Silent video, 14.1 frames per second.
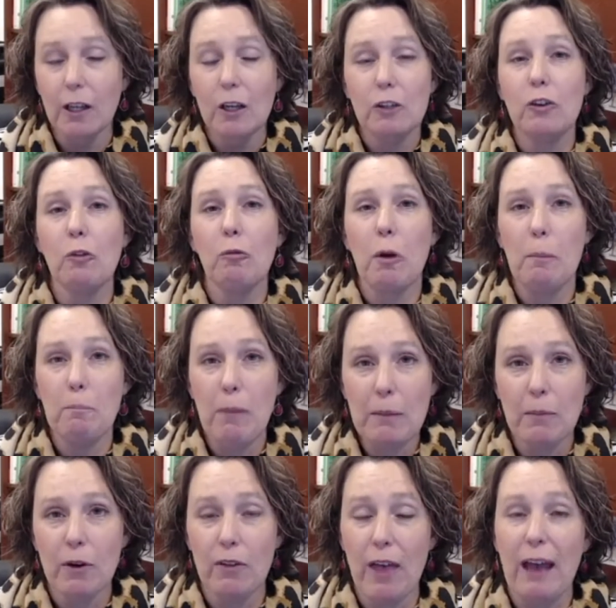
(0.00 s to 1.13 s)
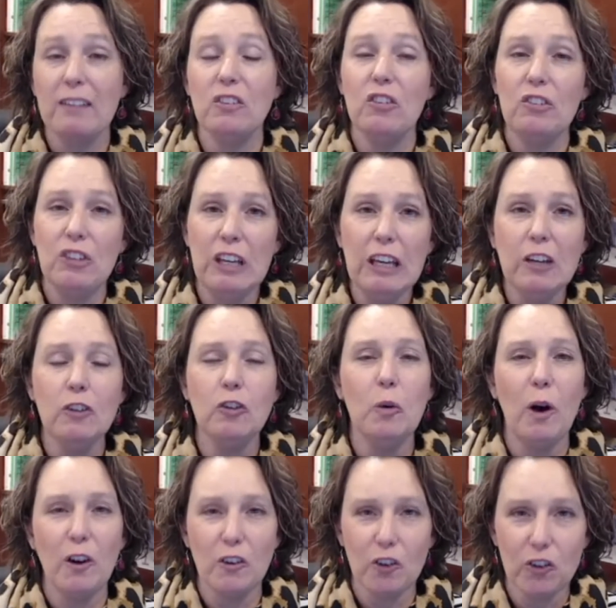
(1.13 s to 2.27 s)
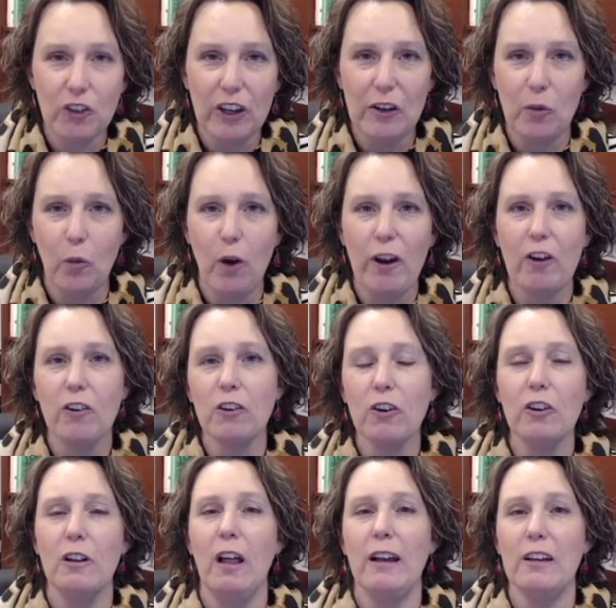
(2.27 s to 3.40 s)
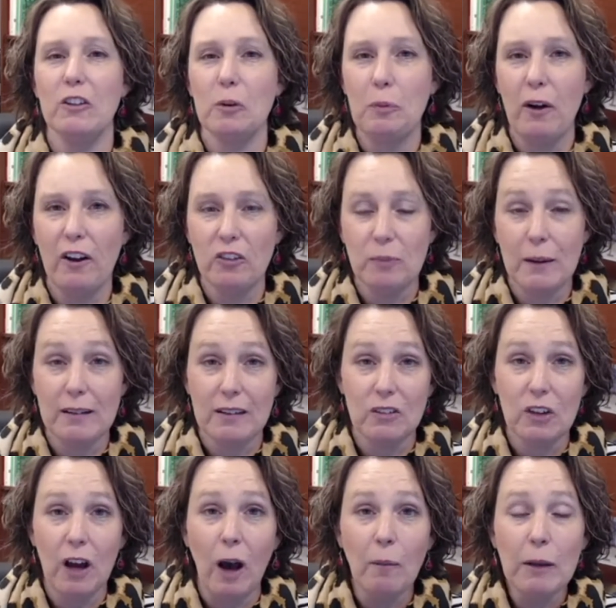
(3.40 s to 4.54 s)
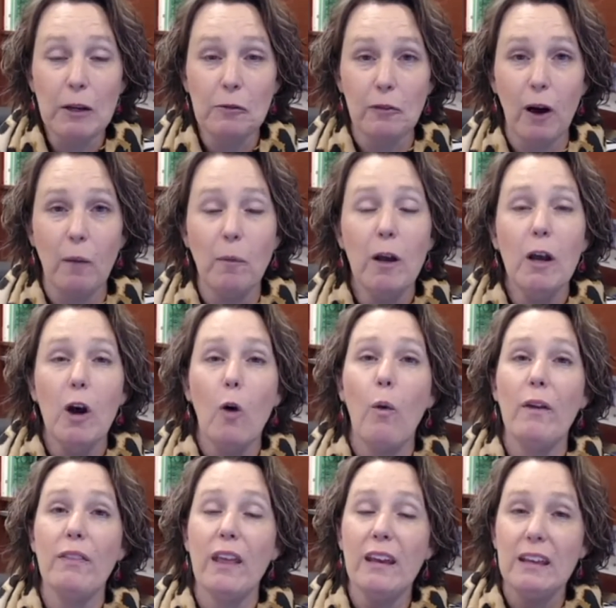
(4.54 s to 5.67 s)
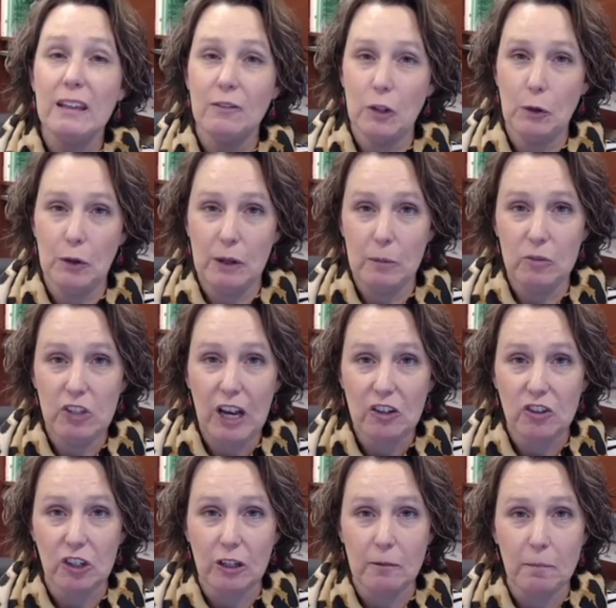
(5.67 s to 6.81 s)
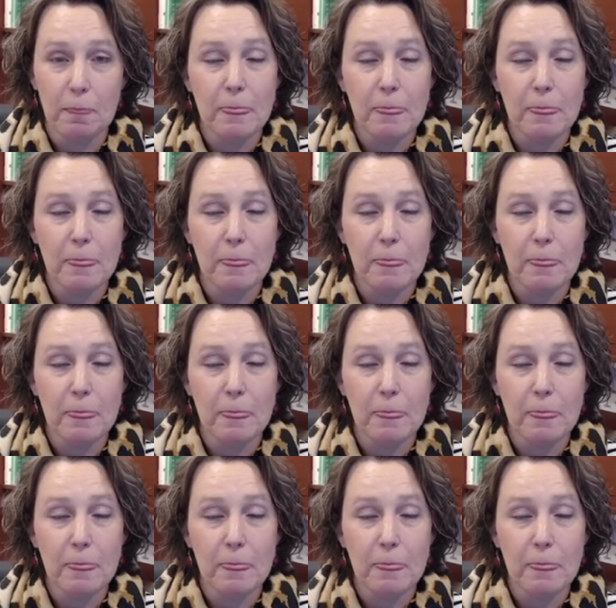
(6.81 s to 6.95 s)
So remember that seek to understand where your client or prospect is coming from when they give you an objection.